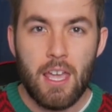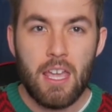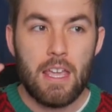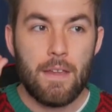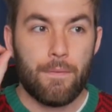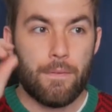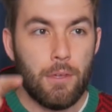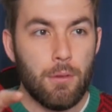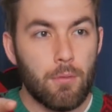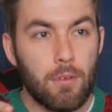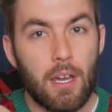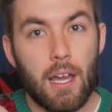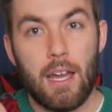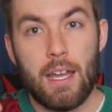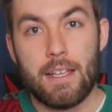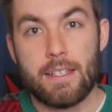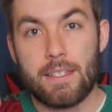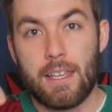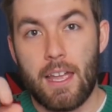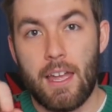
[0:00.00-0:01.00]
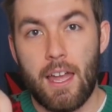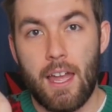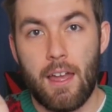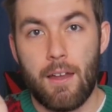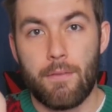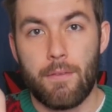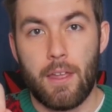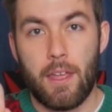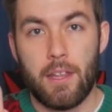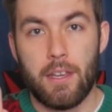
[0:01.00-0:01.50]
If you guys
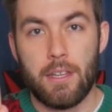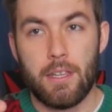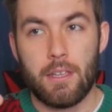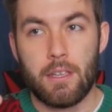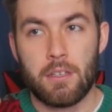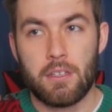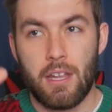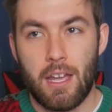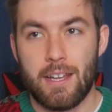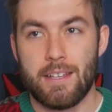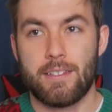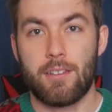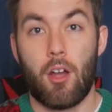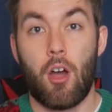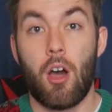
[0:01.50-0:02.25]
have any nice